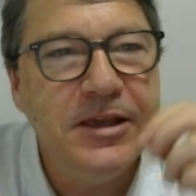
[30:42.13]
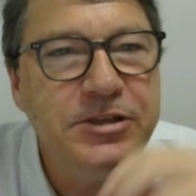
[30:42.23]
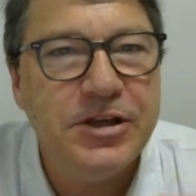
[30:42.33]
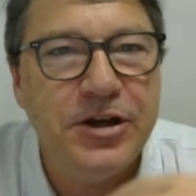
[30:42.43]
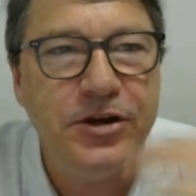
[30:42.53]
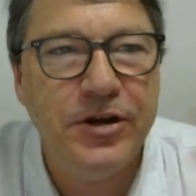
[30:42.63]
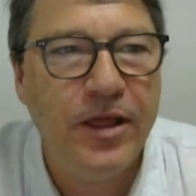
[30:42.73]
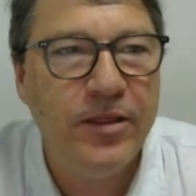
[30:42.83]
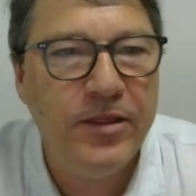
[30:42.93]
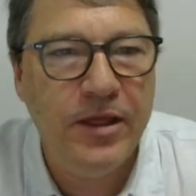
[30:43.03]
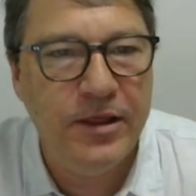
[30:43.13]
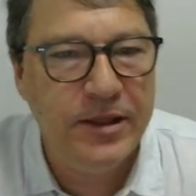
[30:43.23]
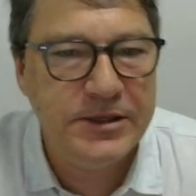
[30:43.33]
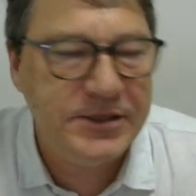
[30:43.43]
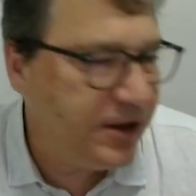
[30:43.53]
So
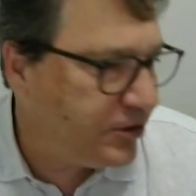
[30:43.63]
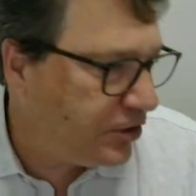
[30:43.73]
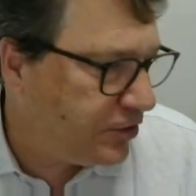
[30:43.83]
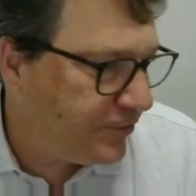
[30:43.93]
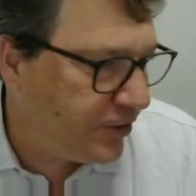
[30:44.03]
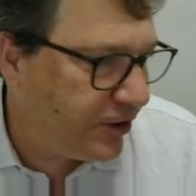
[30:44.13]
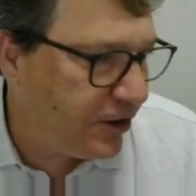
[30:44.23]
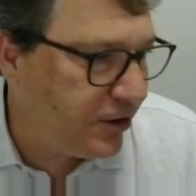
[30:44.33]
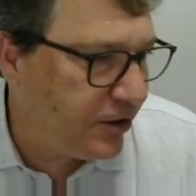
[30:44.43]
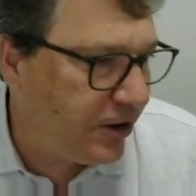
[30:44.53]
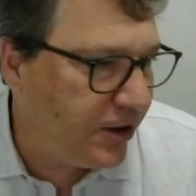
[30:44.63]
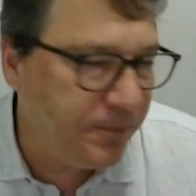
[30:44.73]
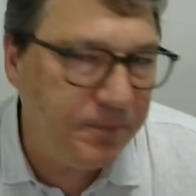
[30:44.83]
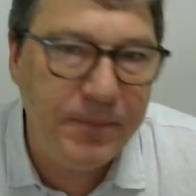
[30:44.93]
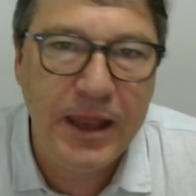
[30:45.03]
that's how you define
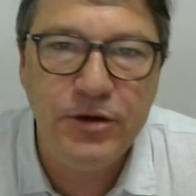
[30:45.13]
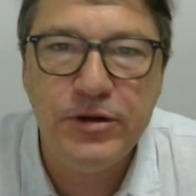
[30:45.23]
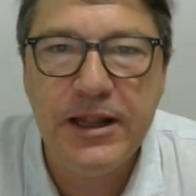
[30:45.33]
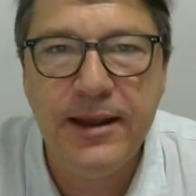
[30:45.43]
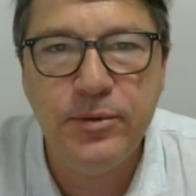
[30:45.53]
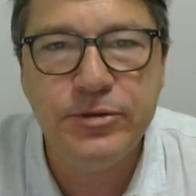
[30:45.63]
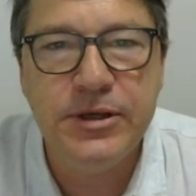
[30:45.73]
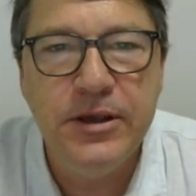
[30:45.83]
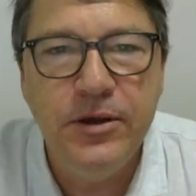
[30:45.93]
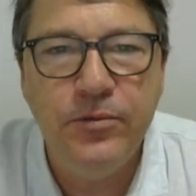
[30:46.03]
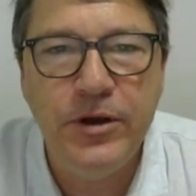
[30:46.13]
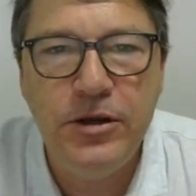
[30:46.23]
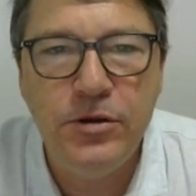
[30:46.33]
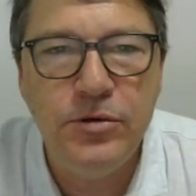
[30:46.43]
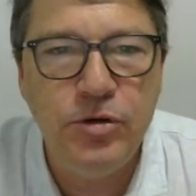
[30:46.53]
manual labels.
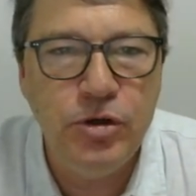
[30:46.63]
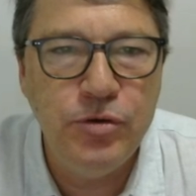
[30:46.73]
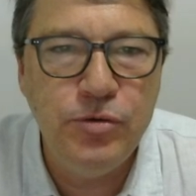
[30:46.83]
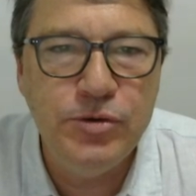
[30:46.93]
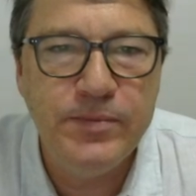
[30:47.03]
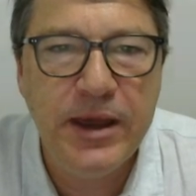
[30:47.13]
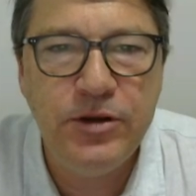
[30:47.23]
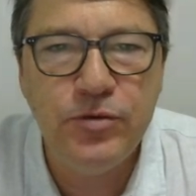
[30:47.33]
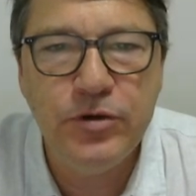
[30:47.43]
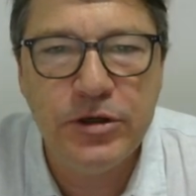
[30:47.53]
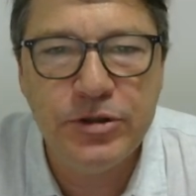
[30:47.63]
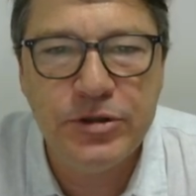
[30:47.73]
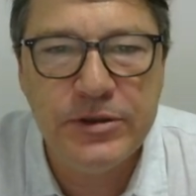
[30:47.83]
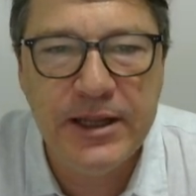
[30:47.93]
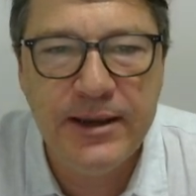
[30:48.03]
When you use manual
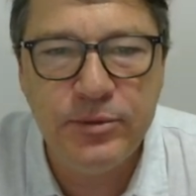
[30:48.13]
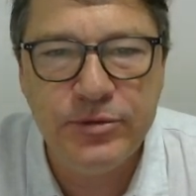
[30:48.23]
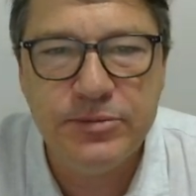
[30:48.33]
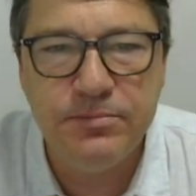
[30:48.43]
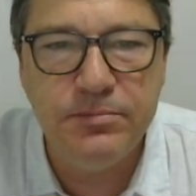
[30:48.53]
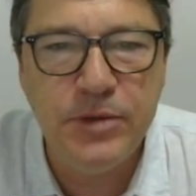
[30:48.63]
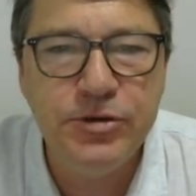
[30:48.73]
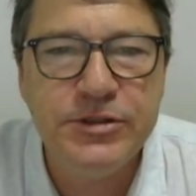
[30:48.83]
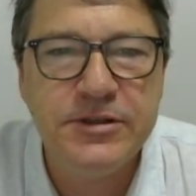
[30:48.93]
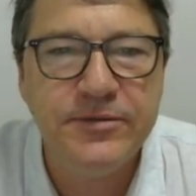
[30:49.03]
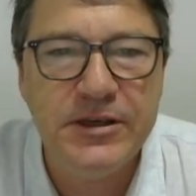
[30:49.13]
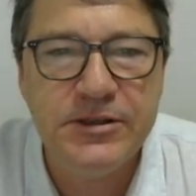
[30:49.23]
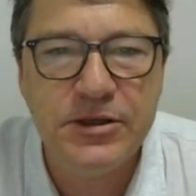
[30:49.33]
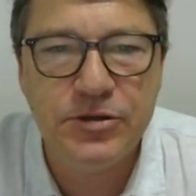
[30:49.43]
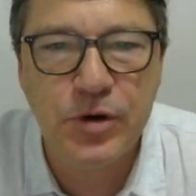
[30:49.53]
contour labels, most of
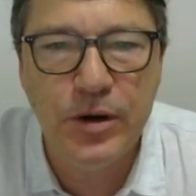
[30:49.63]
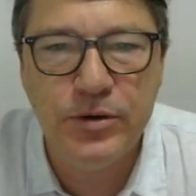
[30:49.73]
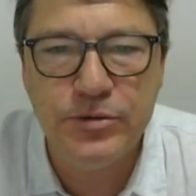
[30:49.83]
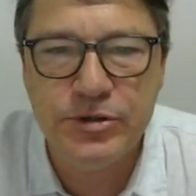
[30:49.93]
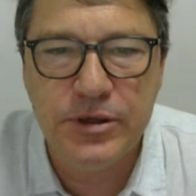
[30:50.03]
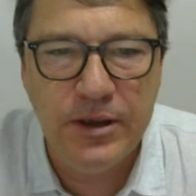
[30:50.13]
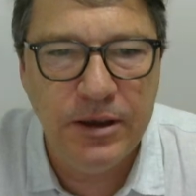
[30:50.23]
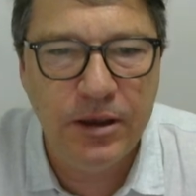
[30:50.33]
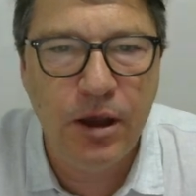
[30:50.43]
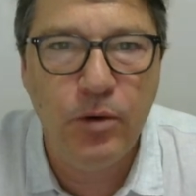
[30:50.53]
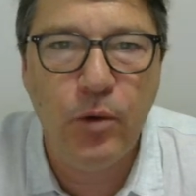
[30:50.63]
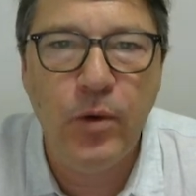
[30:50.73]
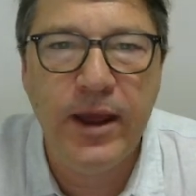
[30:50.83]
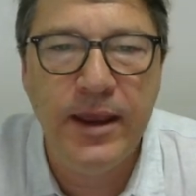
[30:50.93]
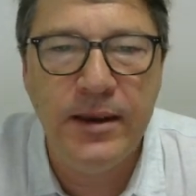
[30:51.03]
these controls go
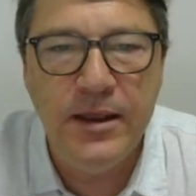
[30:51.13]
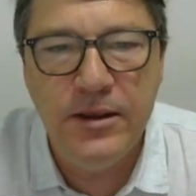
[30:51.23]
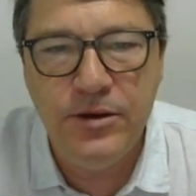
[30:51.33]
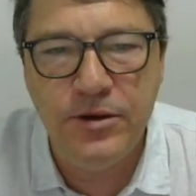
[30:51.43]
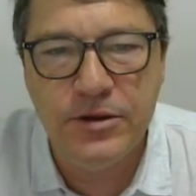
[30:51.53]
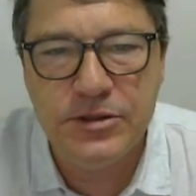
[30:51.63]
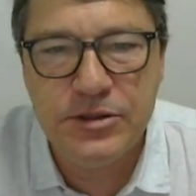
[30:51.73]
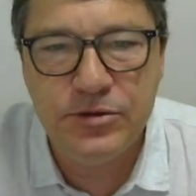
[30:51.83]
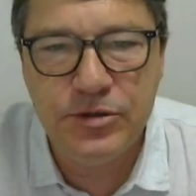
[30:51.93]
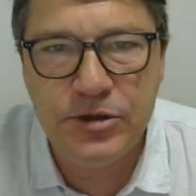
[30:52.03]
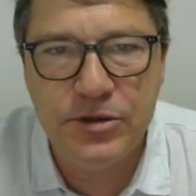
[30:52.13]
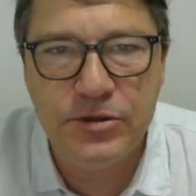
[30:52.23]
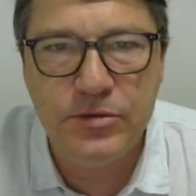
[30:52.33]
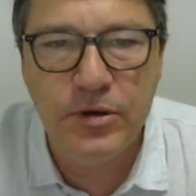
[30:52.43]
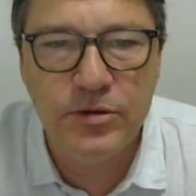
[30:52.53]
away. You can still
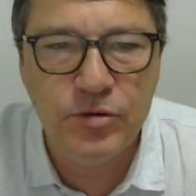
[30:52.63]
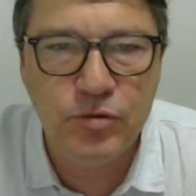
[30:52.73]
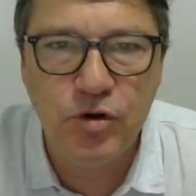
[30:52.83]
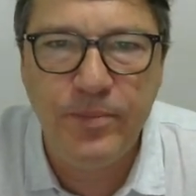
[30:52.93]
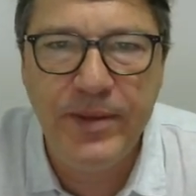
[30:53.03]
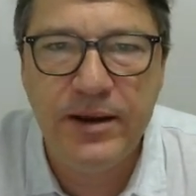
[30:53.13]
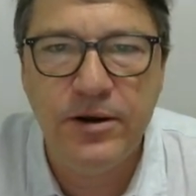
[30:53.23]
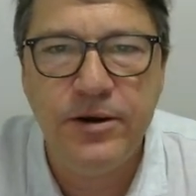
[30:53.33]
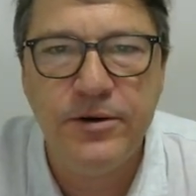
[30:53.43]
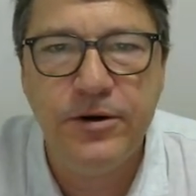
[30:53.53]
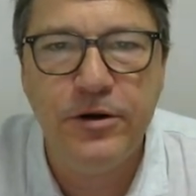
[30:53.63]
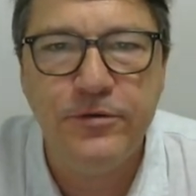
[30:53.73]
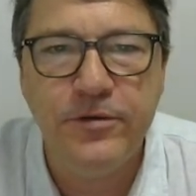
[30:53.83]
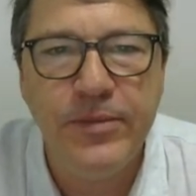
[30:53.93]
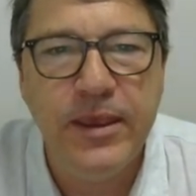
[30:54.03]
turn dropout on and
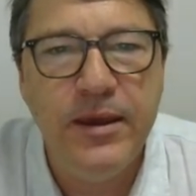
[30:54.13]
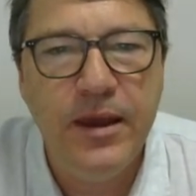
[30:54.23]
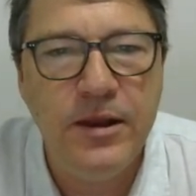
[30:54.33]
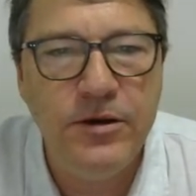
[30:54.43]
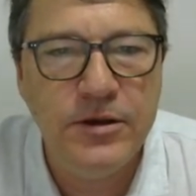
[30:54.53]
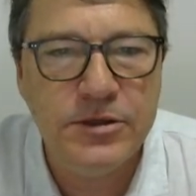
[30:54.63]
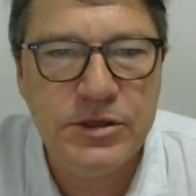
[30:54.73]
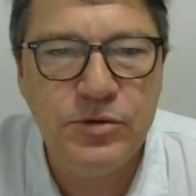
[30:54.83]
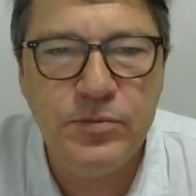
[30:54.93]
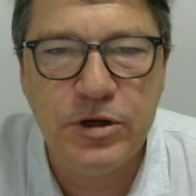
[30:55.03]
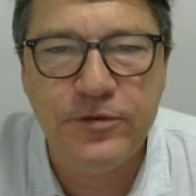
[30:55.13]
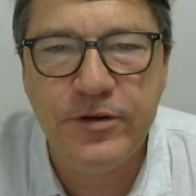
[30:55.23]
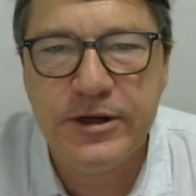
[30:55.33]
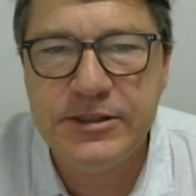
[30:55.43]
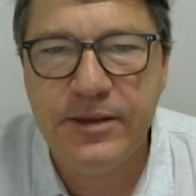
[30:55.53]
off, and you can still
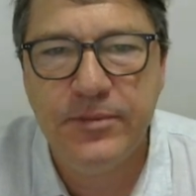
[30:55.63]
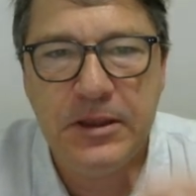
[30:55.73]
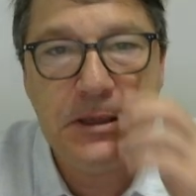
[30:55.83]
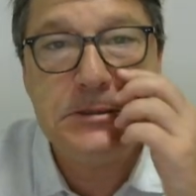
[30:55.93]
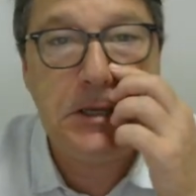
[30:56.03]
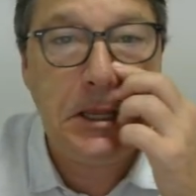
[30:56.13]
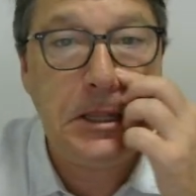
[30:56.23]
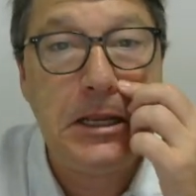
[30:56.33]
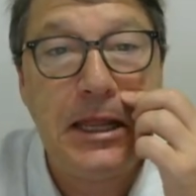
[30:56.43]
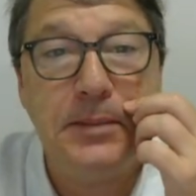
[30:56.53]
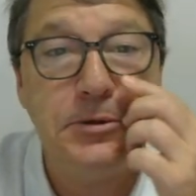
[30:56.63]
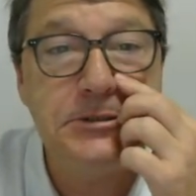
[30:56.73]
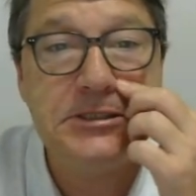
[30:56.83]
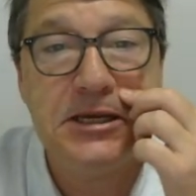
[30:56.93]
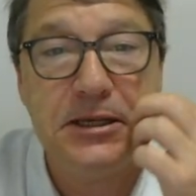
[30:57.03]
modify some things in the label
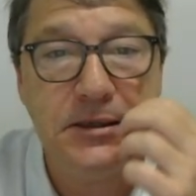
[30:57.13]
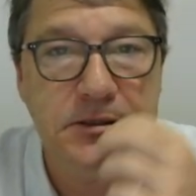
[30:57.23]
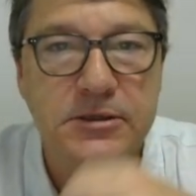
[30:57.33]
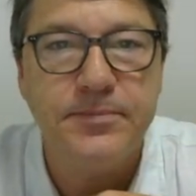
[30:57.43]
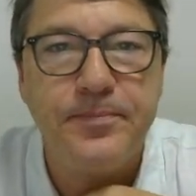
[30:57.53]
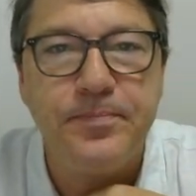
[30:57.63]
settings.